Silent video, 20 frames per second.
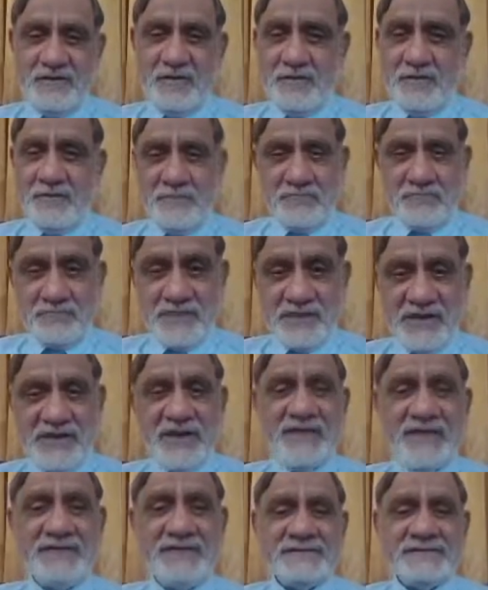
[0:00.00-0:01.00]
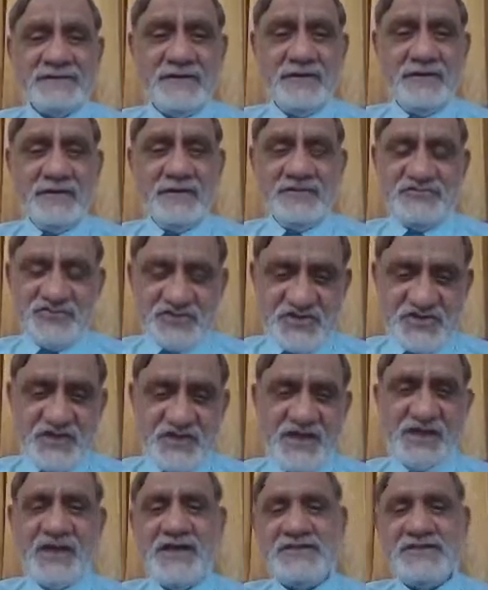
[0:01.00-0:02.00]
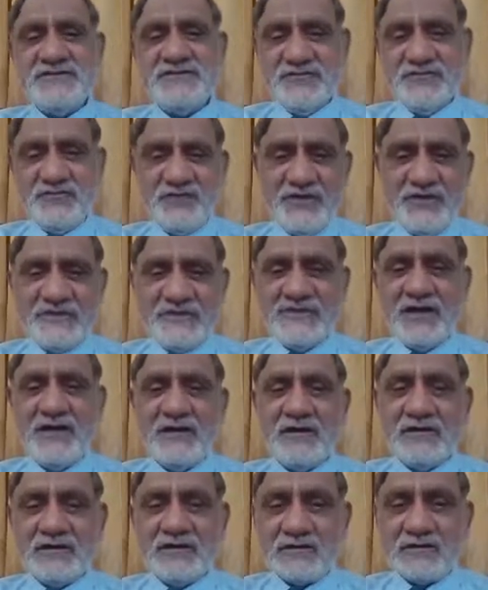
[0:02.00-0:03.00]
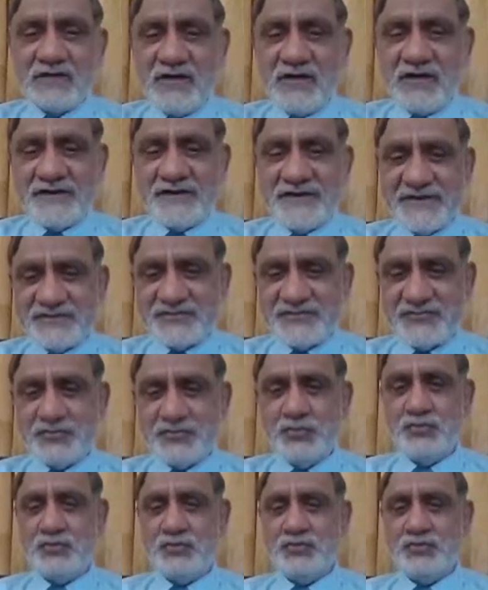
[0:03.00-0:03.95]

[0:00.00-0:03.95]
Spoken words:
Meanings change with the context too.